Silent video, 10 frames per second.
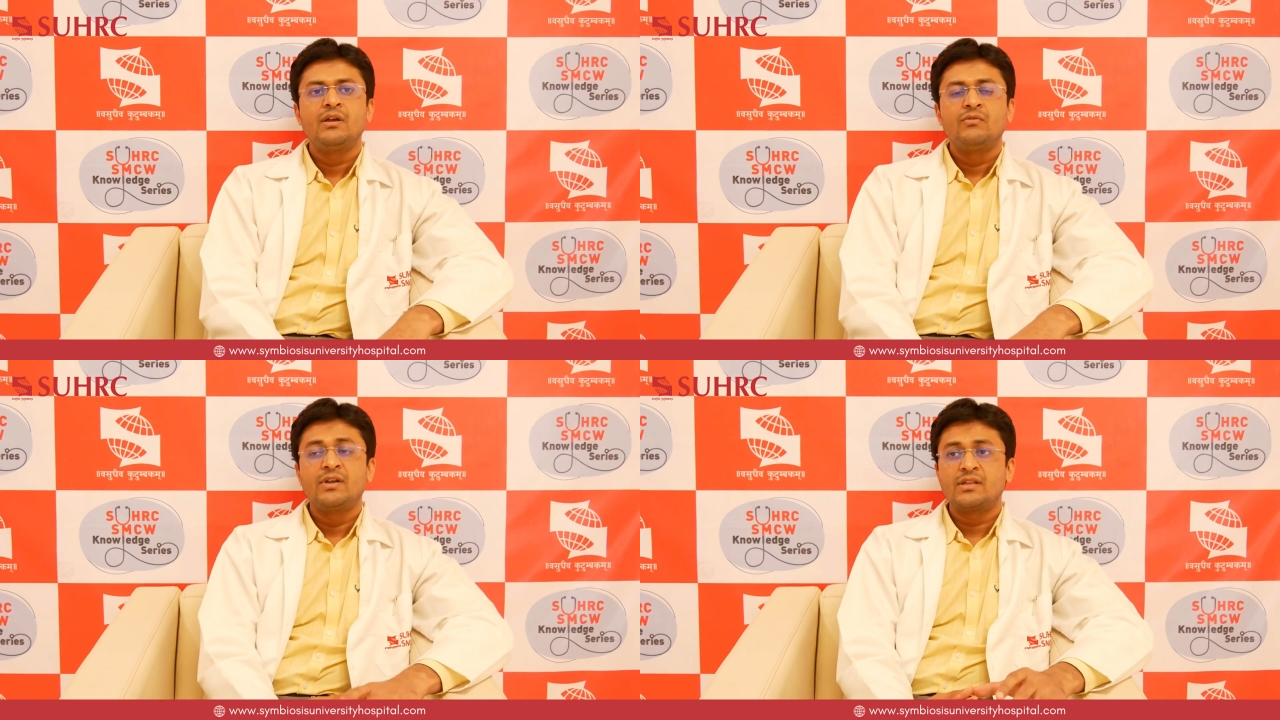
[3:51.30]

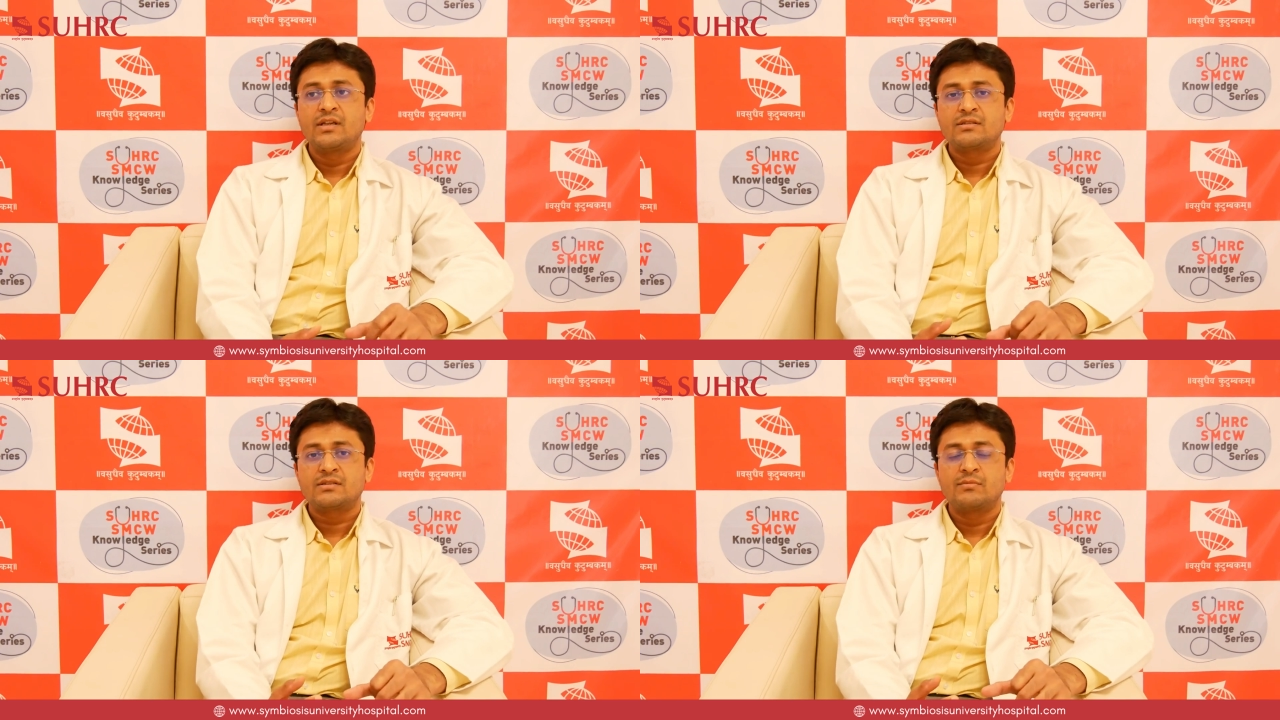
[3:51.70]
when there
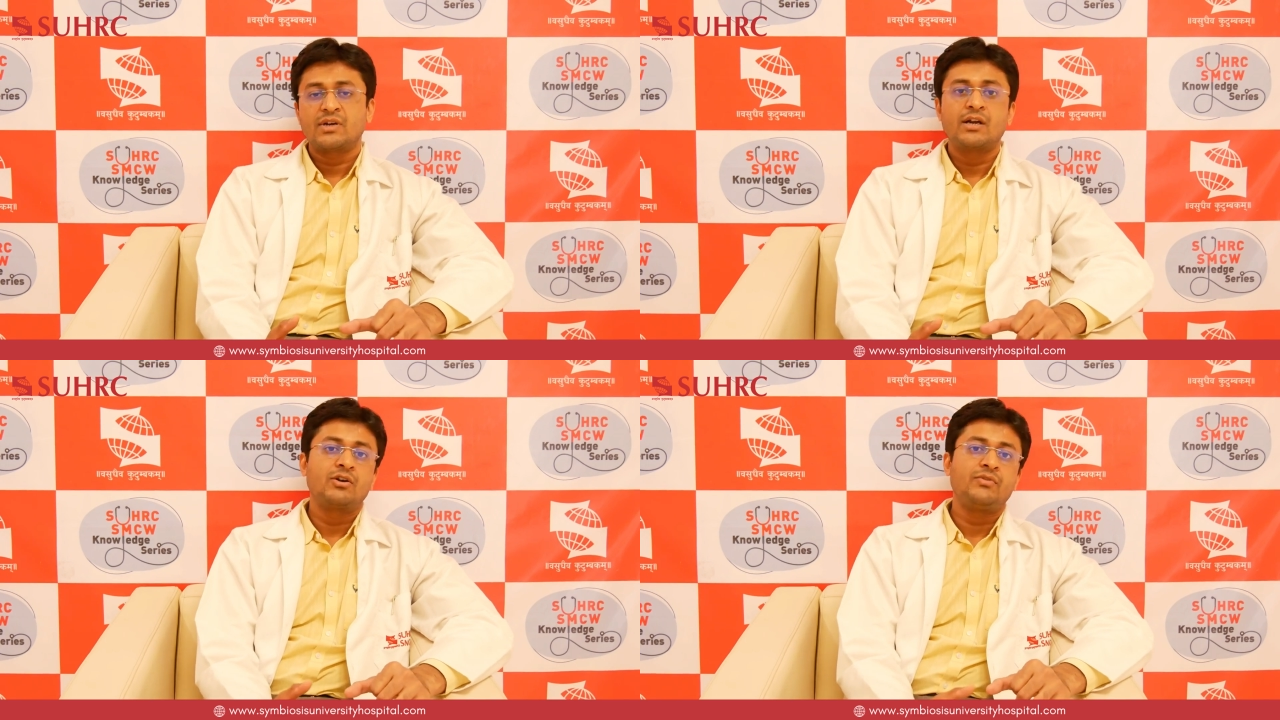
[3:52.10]
is some
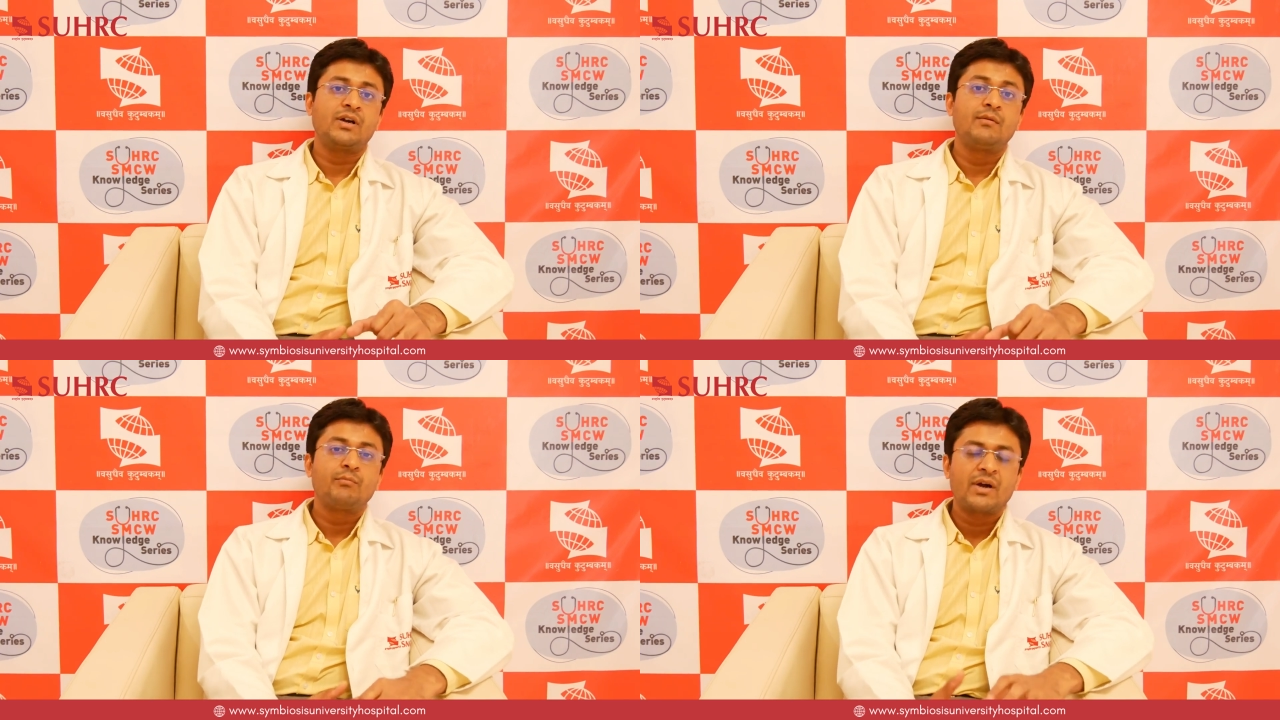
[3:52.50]
kind of a
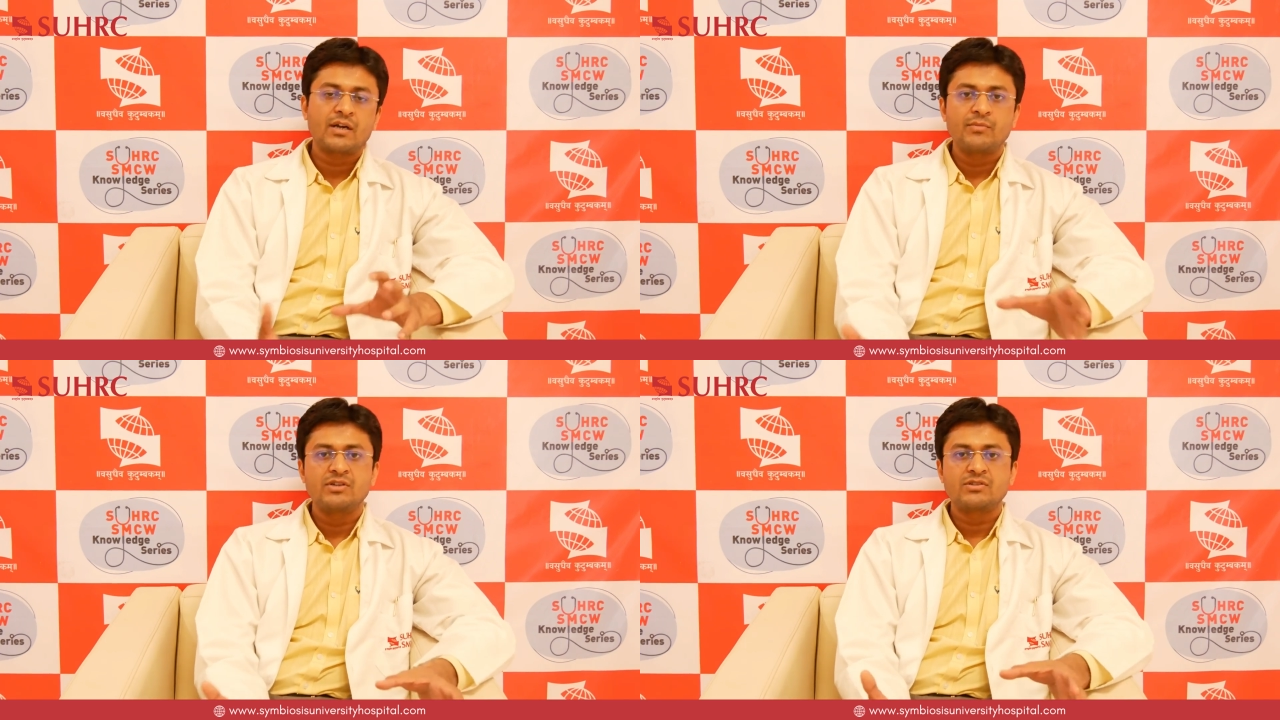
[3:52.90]

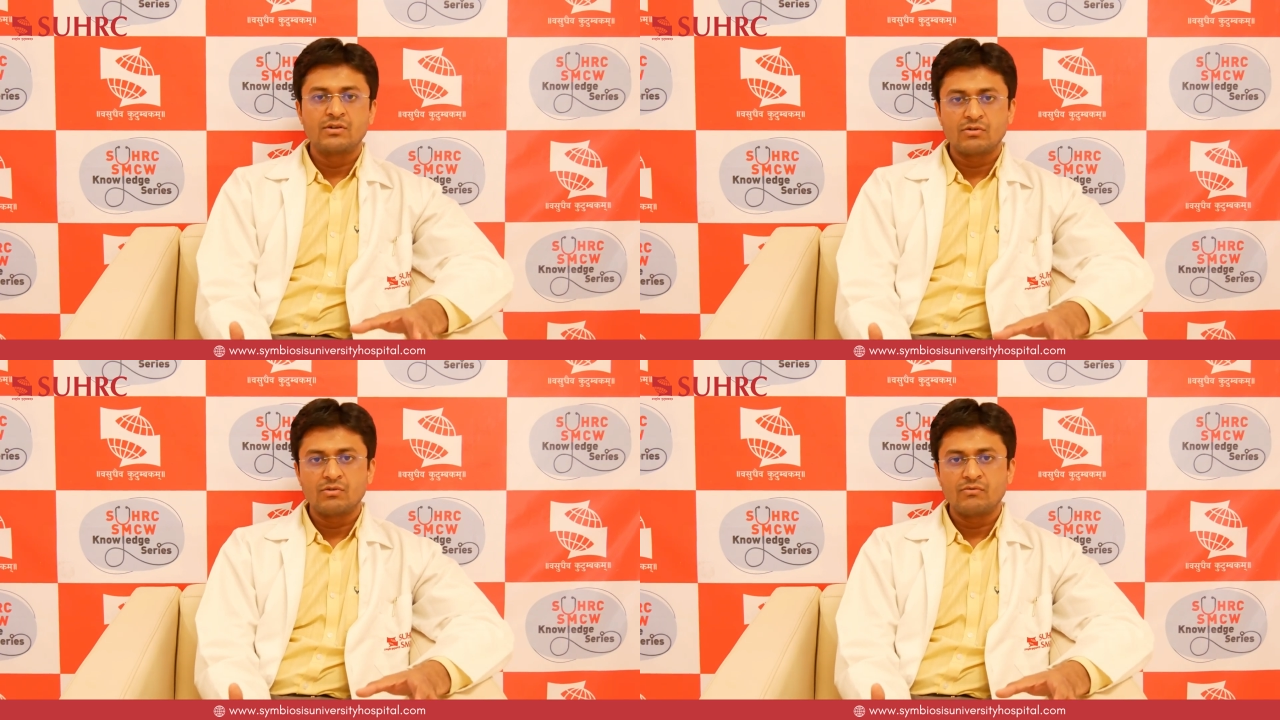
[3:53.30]
compartment
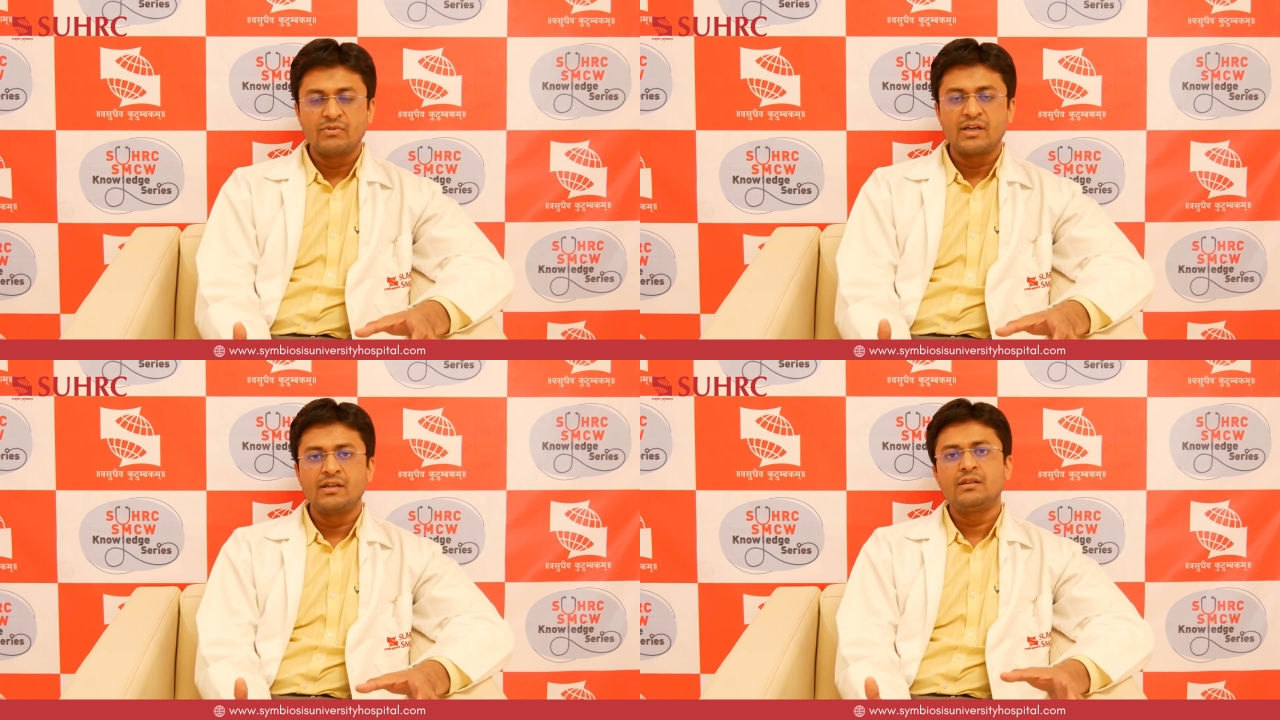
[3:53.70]
syndrome
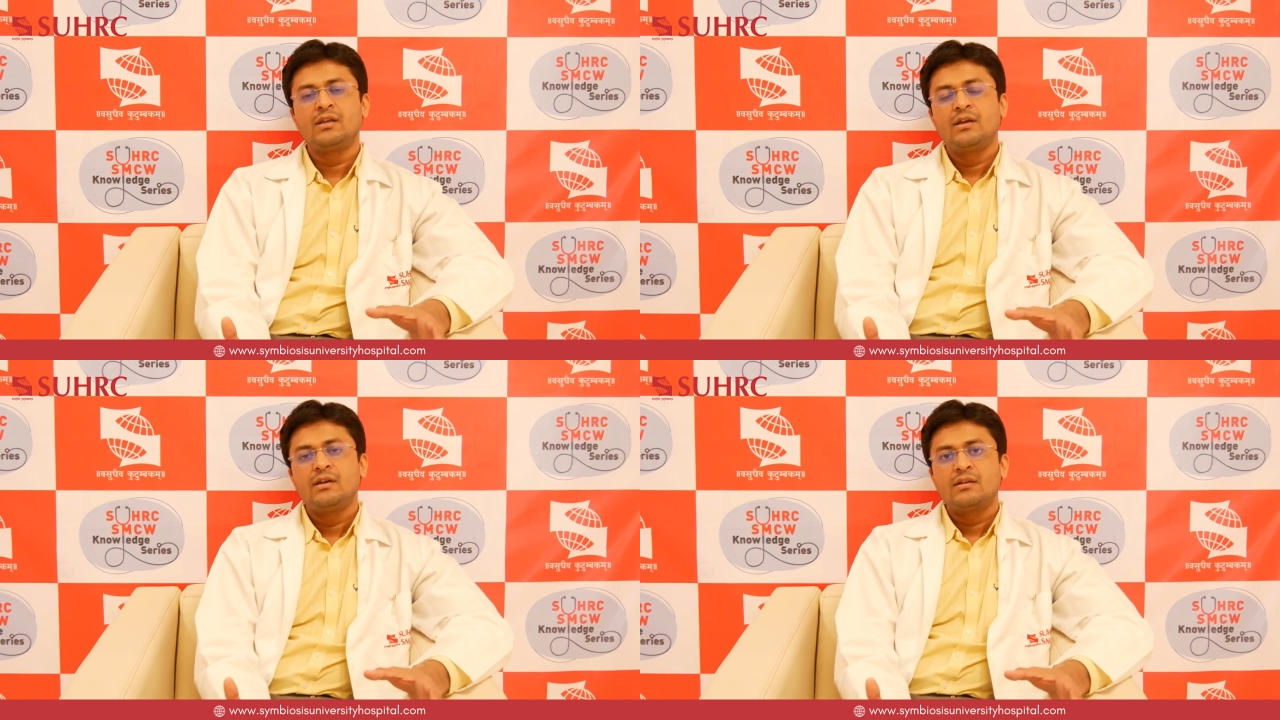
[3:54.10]

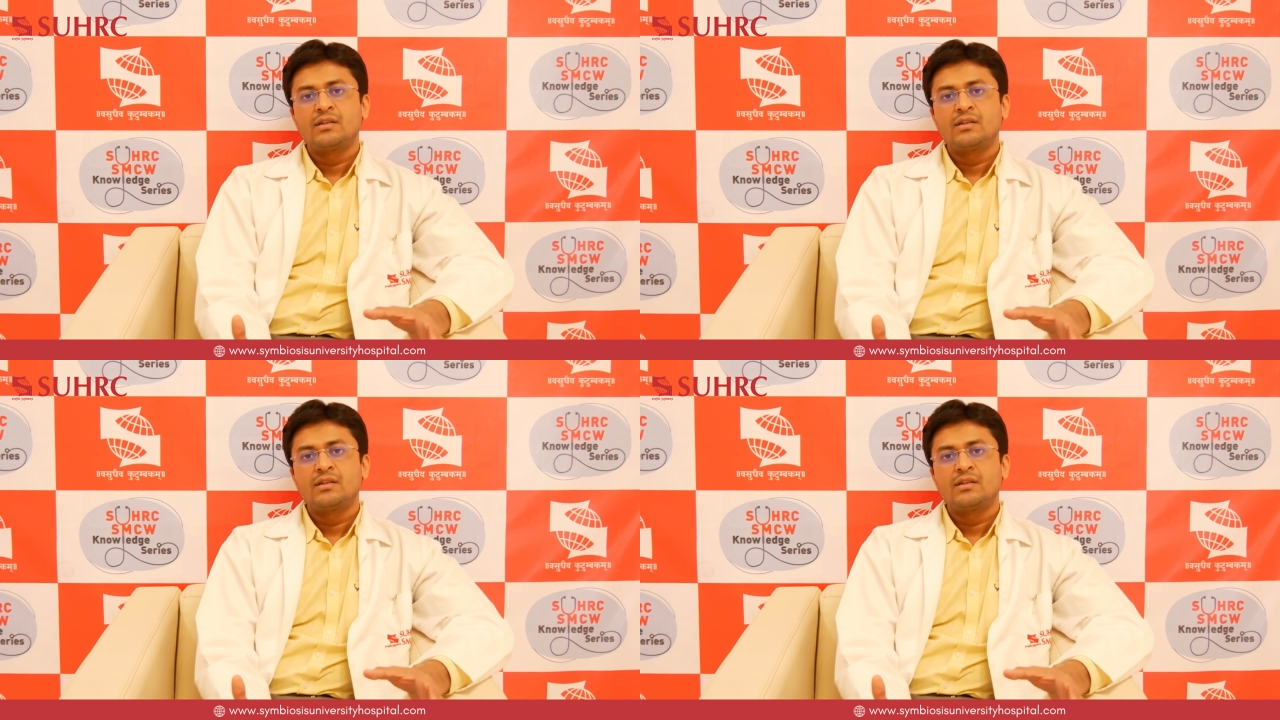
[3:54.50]
wherein